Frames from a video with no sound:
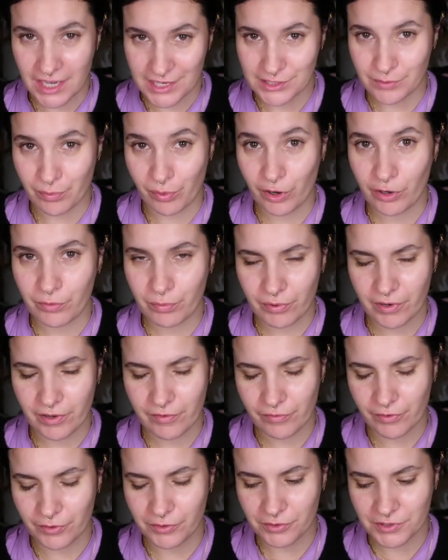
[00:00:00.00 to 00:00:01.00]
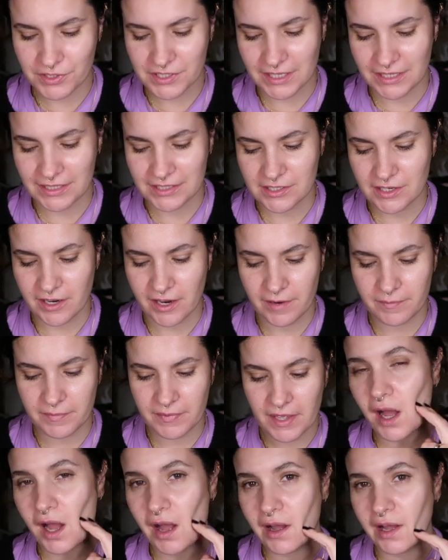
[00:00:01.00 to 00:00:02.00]
appropriate for your skin type.
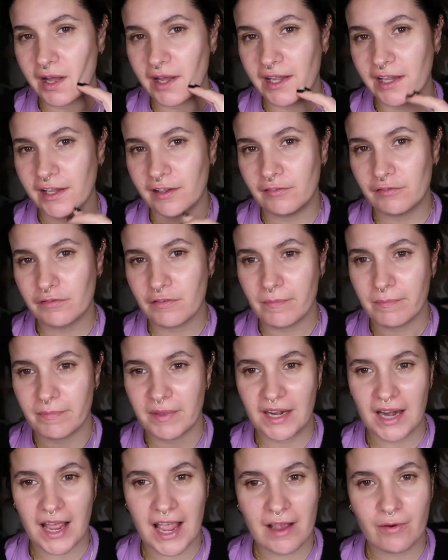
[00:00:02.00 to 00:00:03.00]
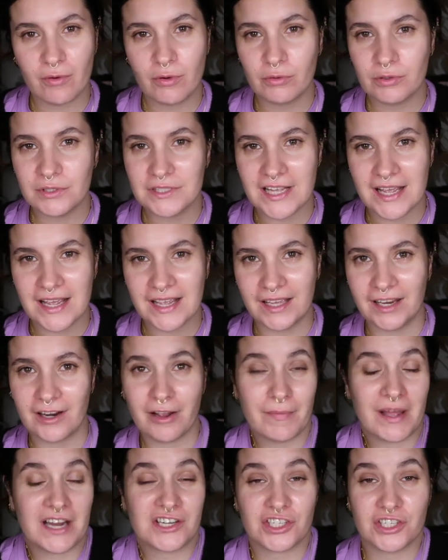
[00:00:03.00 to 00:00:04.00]
I've been out all day and
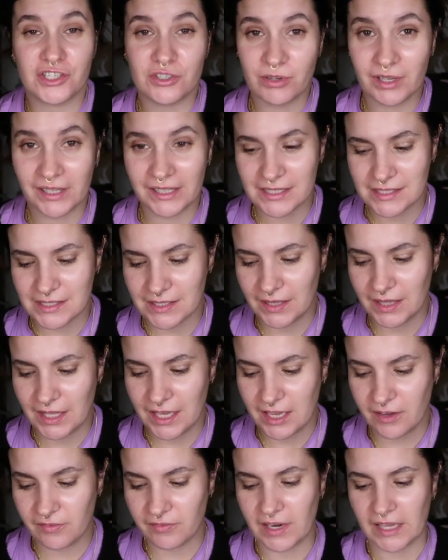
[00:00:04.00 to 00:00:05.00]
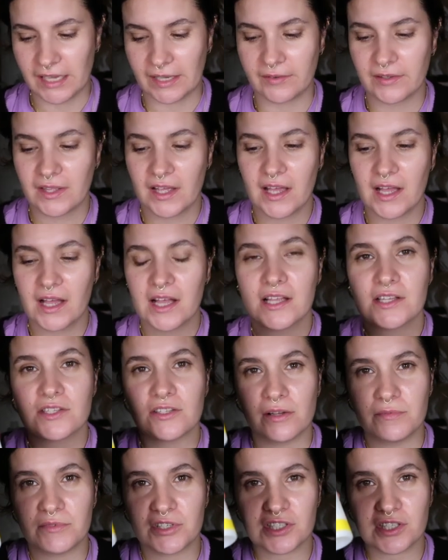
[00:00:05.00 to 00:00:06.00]
I'm actually doing this in the evening,
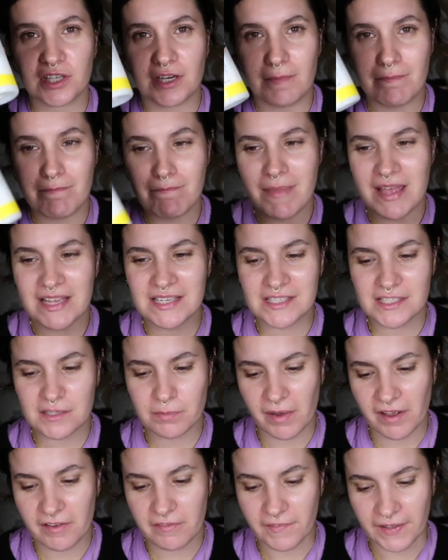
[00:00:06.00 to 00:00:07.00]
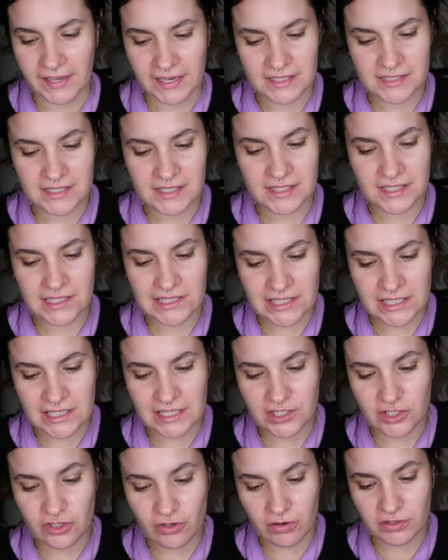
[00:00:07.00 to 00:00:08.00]
so I'm just going to mist my face. This is
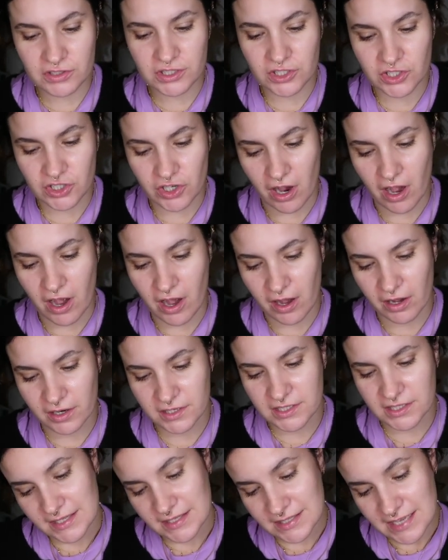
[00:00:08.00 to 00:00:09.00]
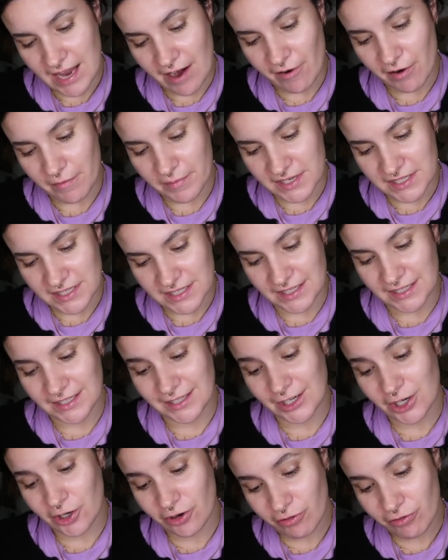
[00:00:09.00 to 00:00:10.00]
the Dr. Jart
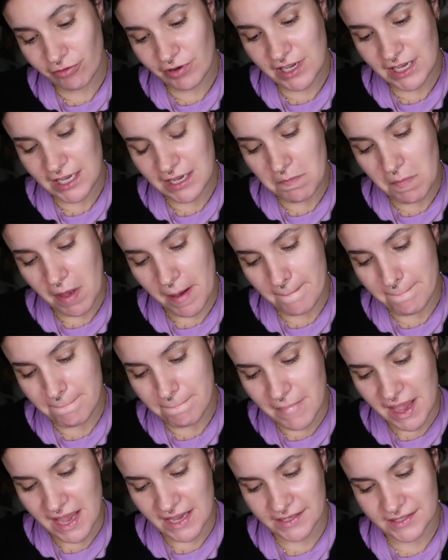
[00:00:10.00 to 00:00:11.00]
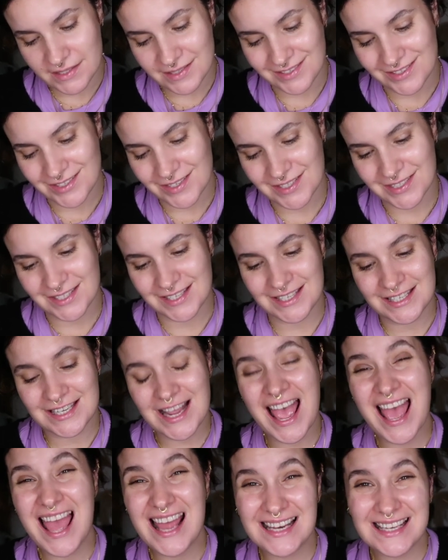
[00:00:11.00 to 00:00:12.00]
Ceramidin Cream Mist. This is
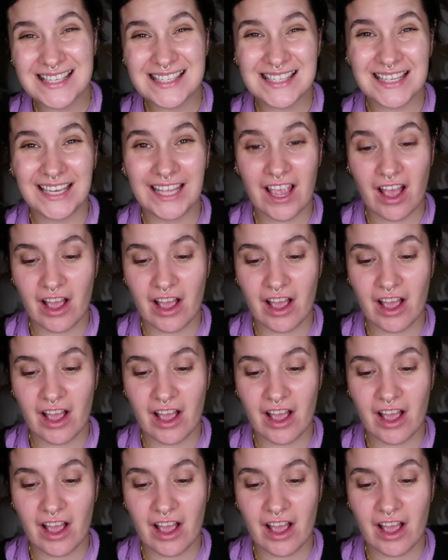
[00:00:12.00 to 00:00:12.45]
intensely